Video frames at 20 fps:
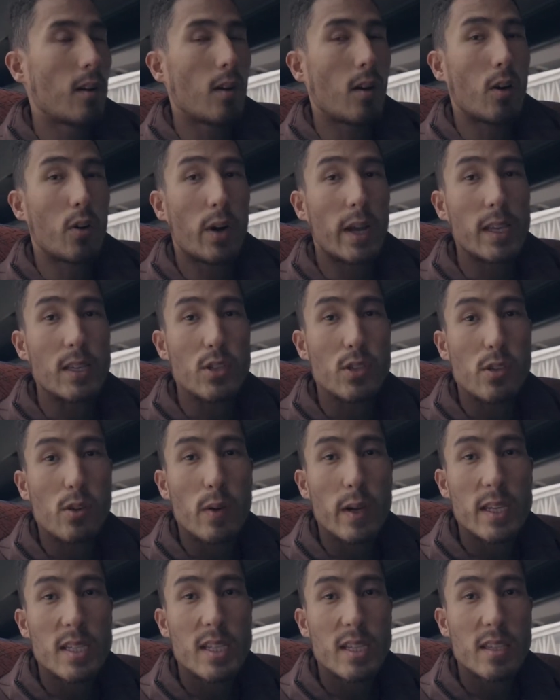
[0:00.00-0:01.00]
Alright,
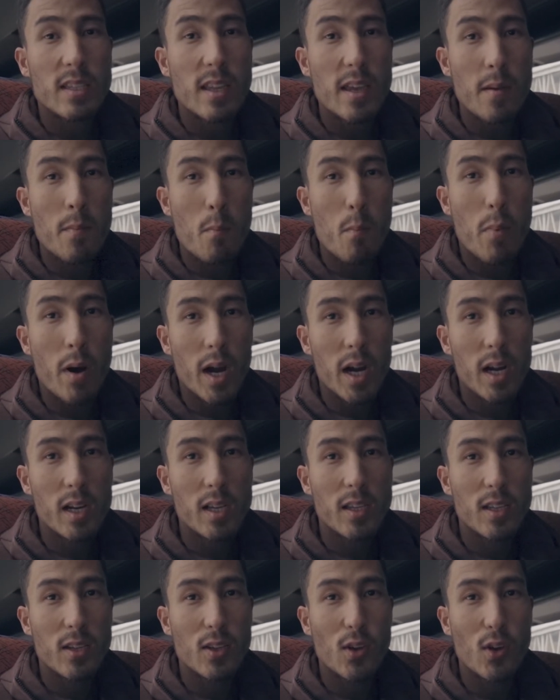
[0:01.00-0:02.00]
so I just
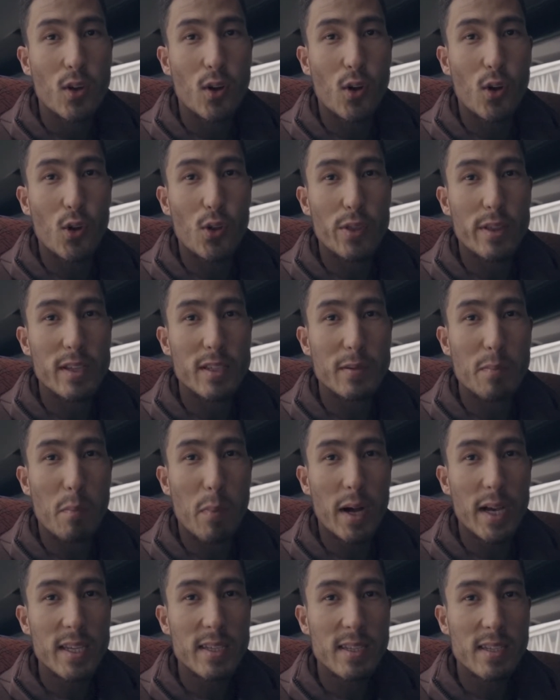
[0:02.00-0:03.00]
embarked on this
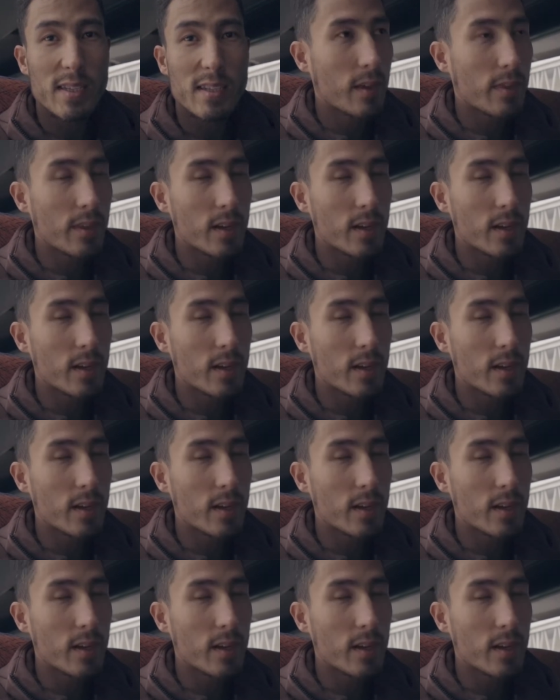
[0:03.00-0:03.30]
bus.